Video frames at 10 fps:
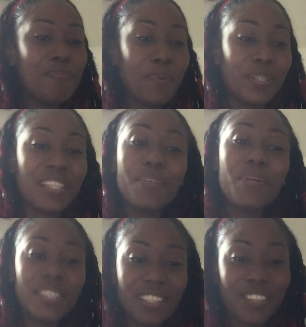But it
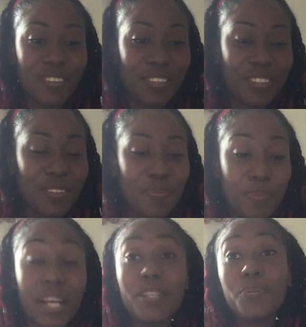was a struggle,
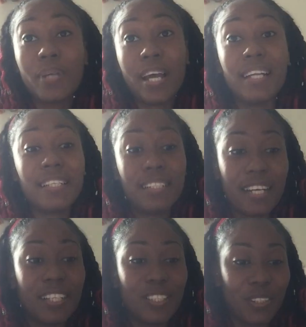but I did
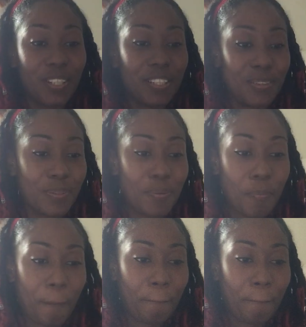enjoy it though.